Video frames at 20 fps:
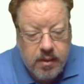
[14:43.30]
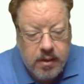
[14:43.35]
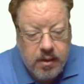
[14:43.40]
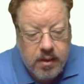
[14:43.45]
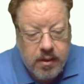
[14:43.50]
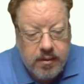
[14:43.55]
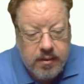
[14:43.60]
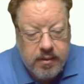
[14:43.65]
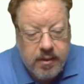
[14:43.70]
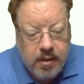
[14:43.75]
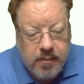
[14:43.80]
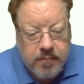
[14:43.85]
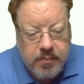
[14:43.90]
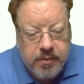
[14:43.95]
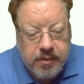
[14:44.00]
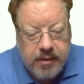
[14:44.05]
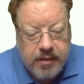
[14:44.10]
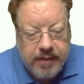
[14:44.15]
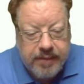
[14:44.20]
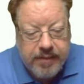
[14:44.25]
Some
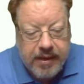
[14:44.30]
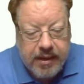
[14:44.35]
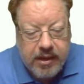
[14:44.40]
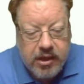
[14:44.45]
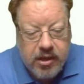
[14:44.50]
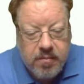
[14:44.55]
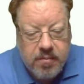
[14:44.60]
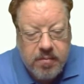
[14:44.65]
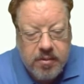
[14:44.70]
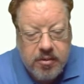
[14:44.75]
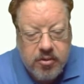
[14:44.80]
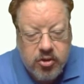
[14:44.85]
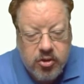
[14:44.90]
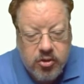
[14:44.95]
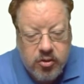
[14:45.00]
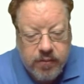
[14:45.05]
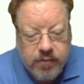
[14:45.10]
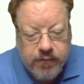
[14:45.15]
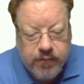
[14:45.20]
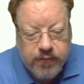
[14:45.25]
believe that humans
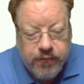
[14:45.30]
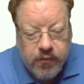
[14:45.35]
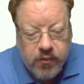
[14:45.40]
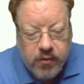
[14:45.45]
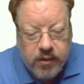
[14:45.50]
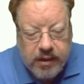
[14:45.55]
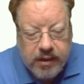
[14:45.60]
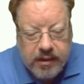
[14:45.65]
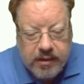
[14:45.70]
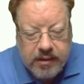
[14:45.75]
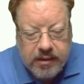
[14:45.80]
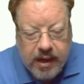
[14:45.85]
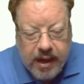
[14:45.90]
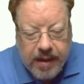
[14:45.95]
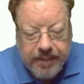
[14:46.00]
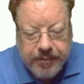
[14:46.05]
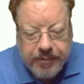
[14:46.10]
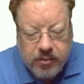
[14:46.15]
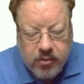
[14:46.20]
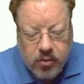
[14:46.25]
should fully
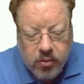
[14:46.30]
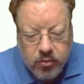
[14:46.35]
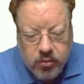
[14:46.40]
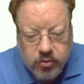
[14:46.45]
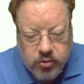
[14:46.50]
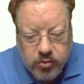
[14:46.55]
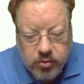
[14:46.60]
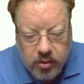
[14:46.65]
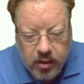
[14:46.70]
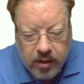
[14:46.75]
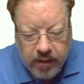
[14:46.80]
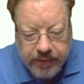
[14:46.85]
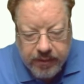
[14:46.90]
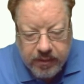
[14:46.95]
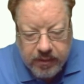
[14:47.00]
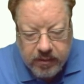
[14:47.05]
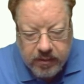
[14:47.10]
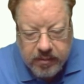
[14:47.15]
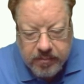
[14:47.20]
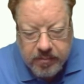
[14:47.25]
adopt the culture of
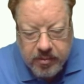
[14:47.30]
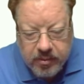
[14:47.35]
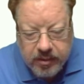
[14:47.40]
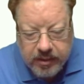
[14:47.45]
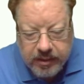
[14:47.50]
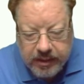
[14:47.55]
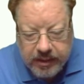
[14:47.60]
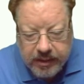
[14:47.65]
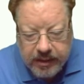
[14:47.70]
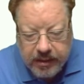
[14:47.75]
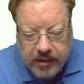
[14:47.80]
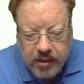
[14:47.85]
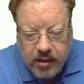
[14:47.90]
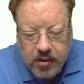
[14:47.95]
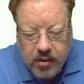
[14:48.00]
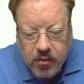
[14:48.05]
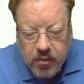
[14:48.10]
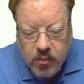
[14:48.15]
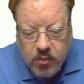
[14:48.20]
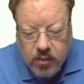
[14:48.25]
their community,
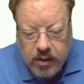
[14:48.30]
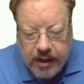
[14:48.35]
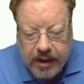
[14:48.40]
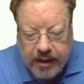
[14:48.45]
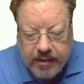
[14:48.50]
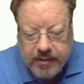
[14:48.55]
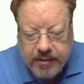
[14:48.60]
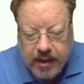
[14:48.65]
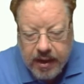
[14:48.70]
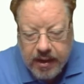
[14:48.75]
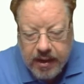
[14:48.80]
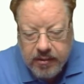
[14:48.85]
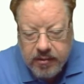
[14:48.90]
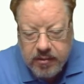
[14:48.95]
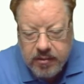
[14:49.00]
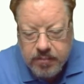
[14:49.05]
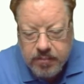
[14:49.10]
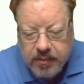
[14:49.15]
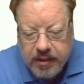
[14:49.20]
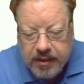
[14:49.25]
whereas
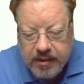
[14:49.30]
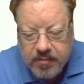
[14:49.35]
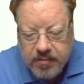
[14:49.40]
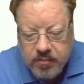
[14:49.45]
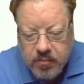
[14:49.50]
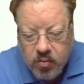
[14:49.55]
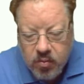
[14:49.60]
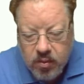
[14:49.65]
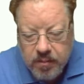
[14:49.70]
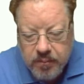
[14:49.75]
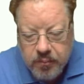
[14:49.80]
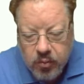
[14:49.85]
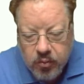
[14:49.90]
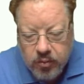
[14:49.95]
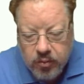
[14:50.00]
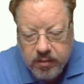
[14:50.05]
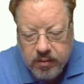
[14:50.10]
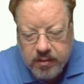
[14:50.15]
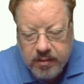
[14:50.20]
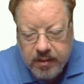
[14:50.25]
others place more
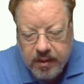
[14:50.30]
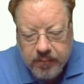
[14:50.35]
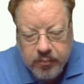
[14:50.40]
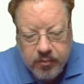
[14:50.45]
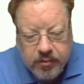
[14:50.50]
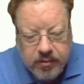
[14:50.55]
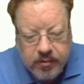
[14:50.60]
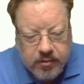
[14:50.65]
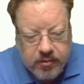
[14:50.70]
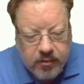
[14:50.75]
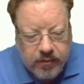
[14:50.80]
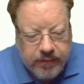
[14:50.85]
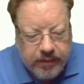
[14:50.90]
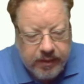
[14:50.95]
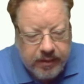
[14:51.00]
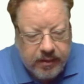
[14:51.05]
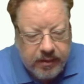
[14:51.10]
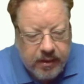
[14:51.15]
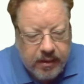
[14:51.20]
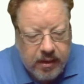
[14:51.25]
importance on
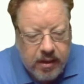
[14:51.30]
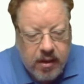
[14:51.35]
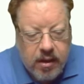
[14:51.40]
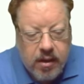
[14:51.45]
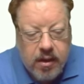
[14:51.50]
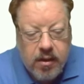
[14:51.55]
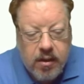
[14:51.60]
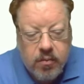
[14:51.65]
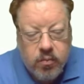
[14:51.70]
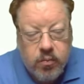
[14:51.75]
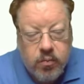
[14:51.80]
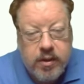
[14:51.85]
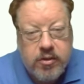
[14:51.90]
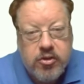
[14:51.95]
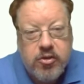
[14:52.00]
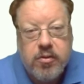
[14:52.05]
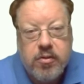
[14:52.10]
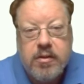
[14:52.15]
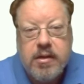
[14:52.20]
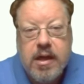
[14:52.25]
preserving
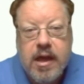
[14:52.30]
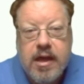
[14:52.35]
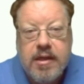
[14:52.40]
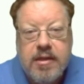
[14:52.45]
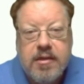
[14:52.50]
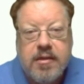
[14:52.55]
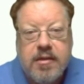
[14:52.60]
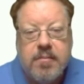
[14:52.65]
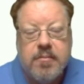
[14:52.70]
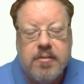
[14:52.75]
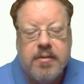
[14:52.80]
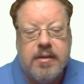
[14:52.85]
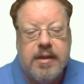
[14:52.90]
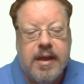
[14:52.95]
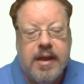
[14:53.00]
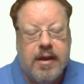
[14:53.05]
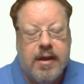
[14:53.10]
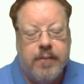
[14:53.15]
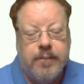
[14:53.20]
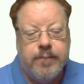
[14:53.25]
original customs.
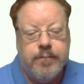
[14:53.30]
Now,